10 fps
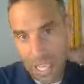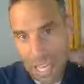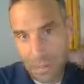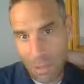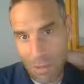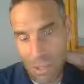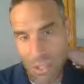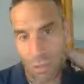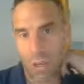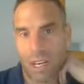and will tab
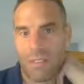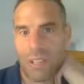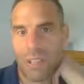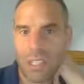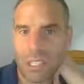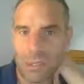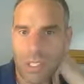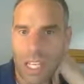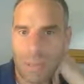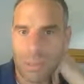over to wherever you
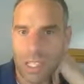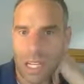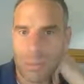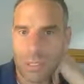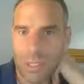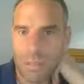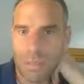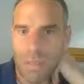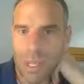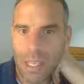see those tab
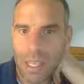stops.